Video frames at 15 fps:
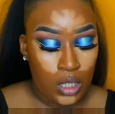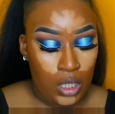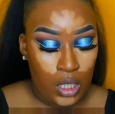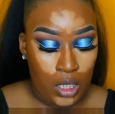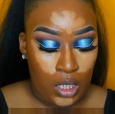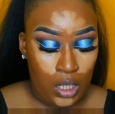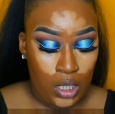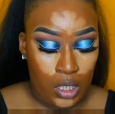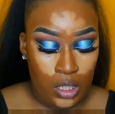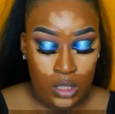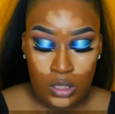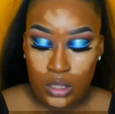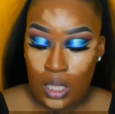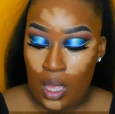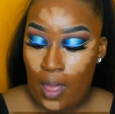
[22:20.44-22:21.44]
it
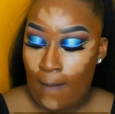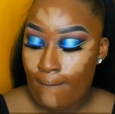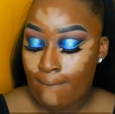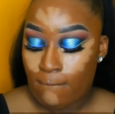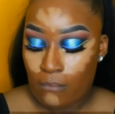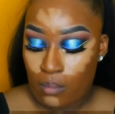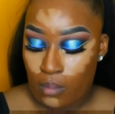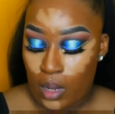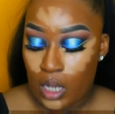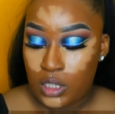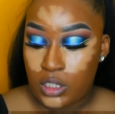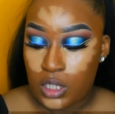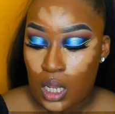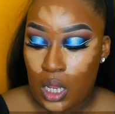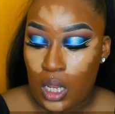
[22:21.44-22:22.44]
is my
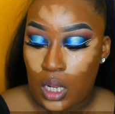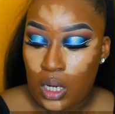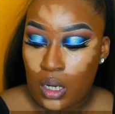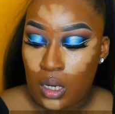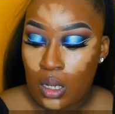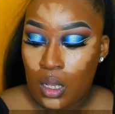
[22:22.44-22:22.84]
shade.